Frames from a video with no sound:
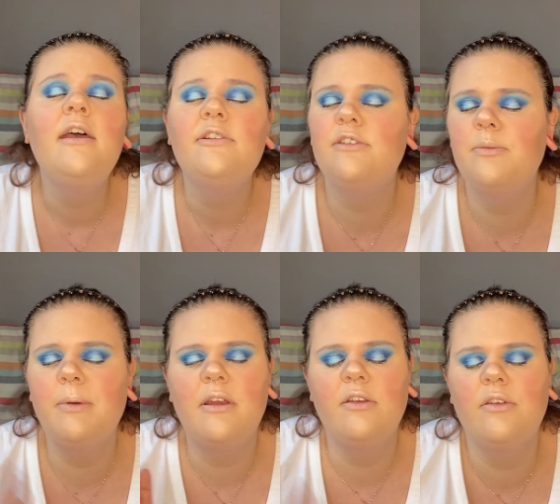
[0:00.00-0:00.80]
just
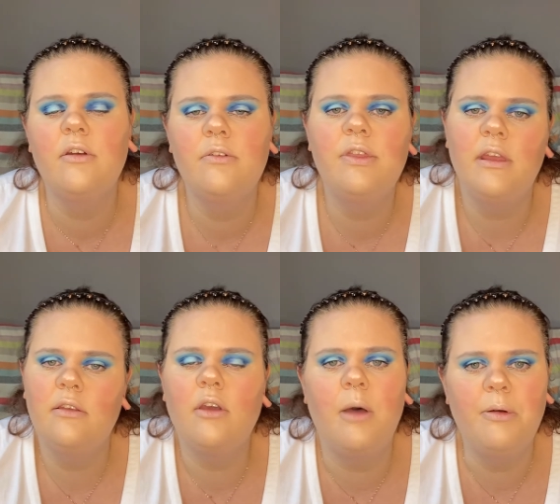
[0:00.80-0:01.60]
because of the
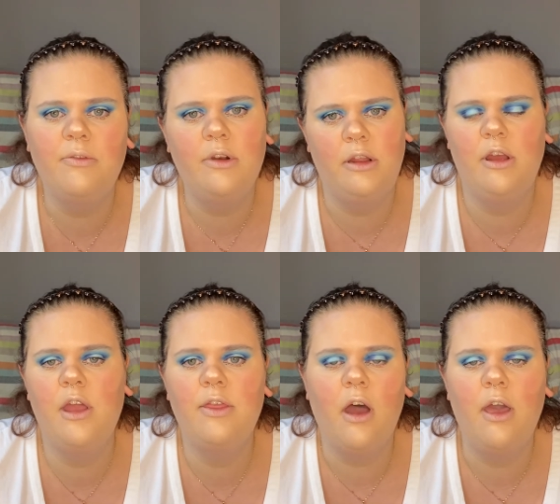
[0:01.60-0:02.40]
type of look
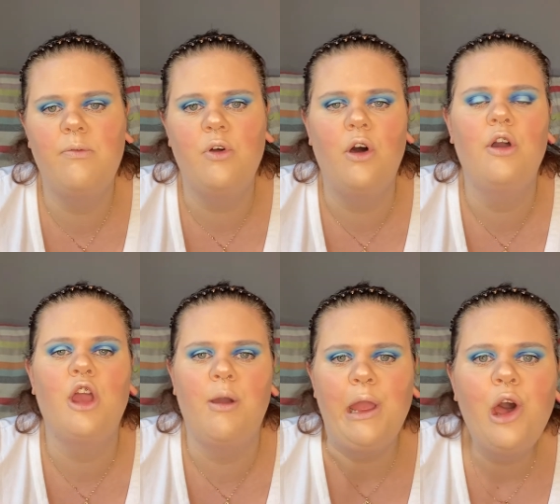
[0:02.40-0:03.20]
that I've got going